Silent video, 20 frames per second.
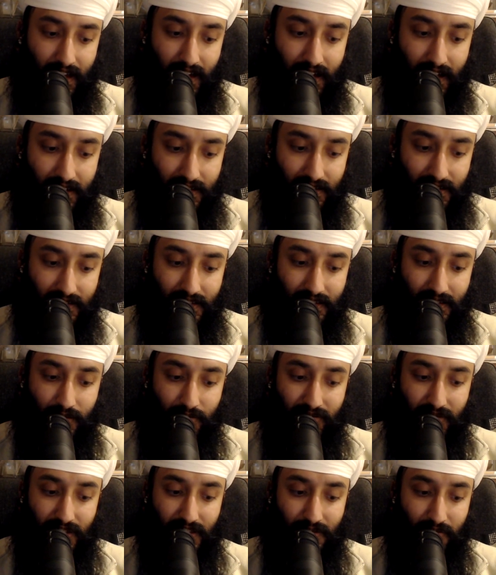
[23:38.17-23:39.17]
and the
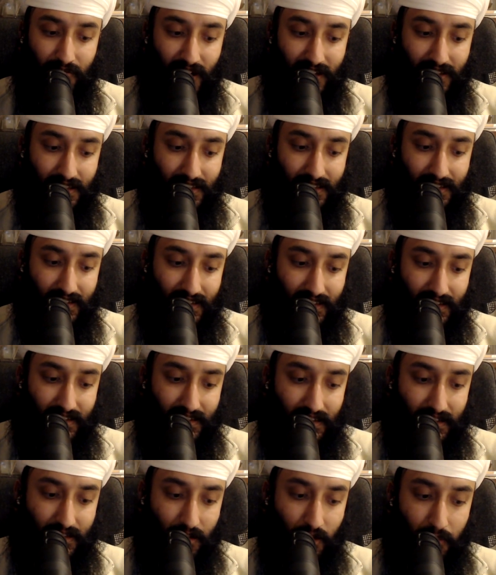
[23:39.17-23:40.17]
the mother,
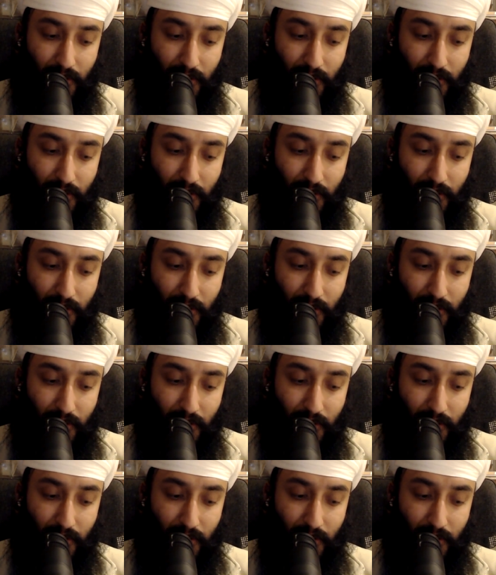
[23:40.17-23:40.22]
uh,